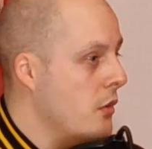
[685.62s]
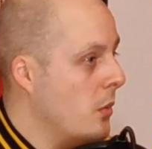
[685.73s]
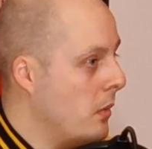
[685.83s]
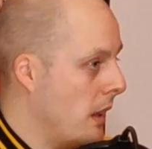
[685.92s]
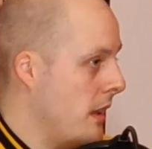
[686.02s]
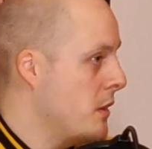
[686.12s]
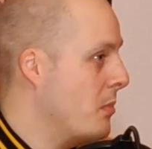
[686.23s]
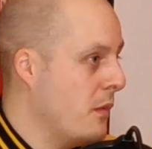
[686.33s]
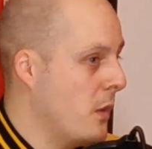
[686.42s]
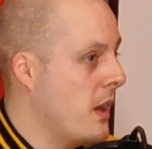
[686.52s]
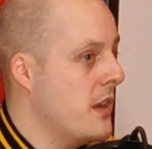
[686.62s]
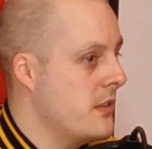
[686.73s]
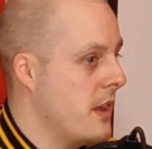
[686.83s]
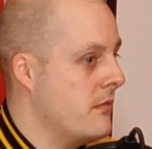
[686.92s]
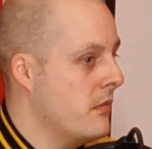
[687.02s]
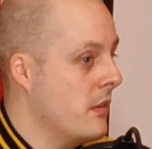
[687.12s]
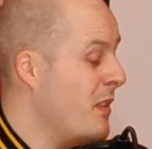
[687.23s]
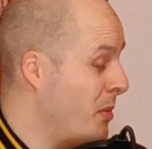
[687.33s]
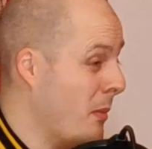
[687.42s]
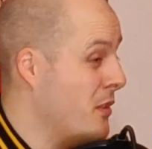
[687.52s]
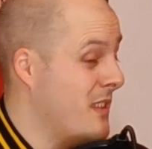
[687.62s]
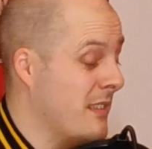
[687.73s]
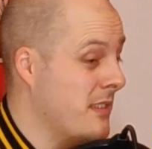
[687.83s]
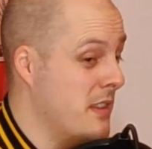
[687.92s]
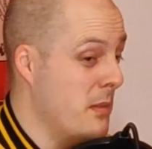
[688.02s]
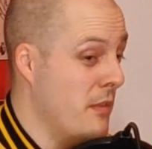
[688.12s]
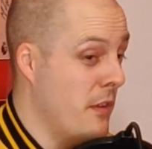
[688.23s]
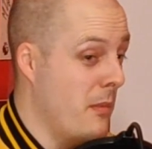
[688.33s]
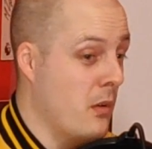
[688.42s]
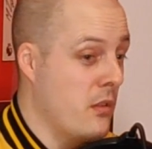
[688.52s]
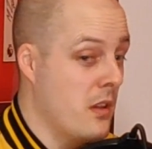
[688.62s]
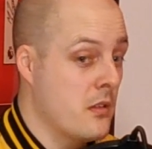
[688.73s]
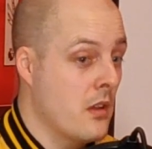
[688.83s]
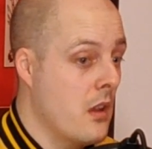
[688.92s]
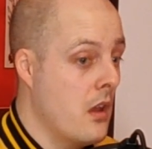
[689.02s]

So I'll ask you both the question then. You probably just answered it to be fair, both years.